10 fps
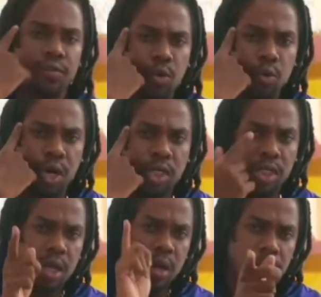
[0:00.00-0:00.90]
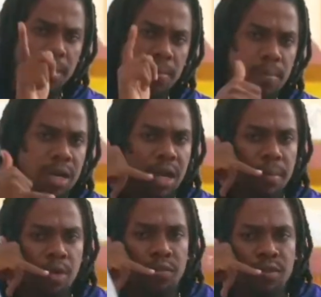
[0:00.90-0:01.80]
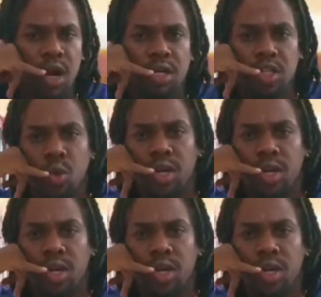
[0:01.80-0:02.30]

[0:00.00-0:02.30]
you for wise. Remember them love call